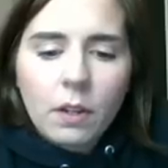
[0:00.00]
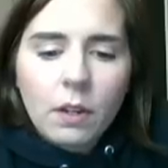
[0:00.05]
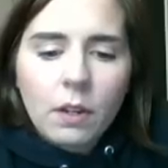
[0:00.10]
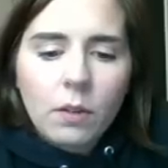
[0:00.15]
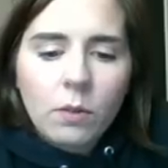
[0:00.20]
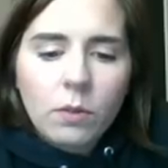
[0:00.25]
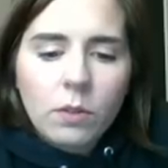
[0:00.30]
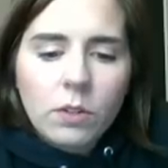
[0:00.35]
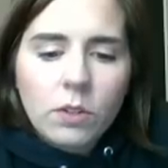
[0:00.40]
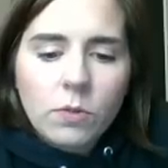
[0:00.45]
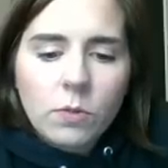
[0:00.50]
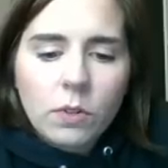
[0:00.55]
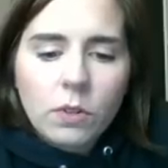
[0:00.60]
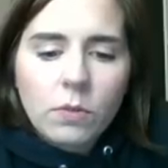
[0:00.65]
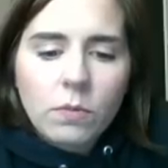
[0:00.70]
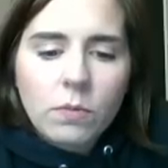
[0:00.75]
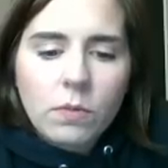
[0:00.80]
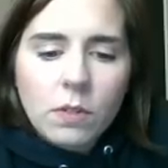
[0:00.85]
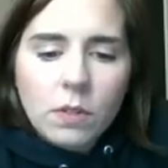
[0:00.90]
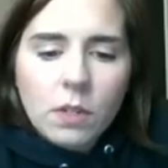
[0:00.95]
Which one
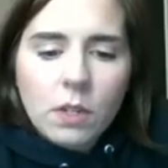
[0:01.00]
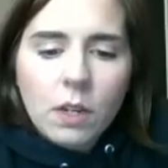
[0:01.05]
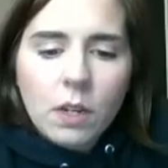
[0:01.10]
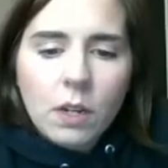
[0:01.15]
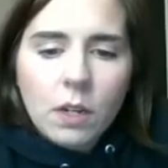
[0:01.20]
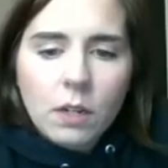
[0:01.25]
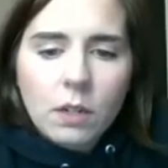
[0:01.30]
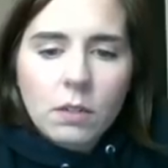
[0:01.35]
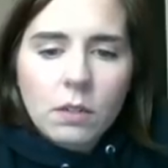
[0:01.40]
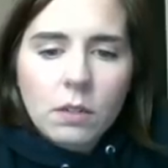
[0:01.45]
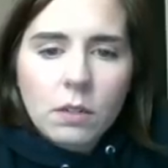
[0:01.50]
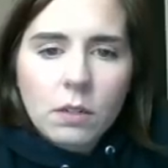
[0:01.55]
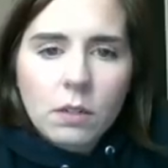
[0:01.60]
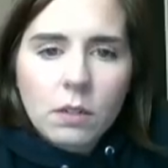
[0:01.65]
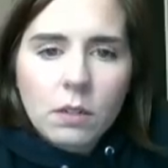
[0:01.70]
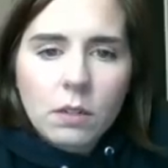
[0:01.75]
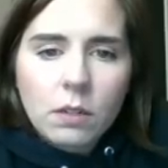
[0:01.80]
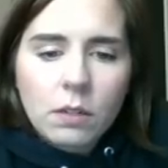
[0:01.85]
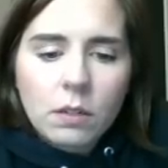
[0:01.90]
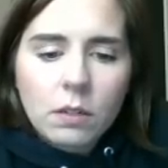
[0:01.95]
was that?
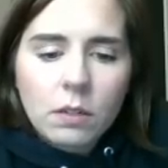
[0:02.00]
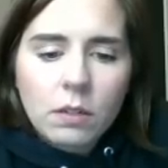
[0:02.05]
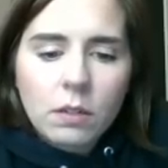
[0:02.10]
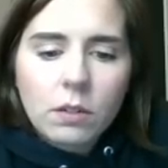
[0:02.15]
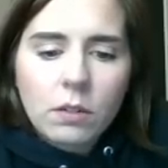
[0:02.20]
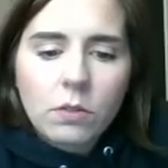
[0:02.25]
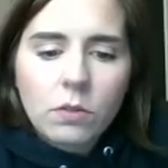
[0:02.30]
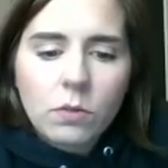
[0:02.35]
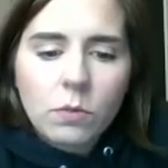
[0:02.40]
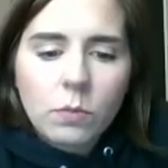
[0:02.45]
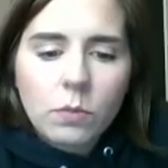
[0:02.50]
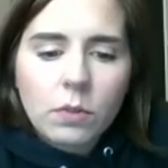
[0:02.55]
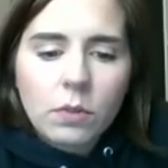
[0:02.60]
Nope.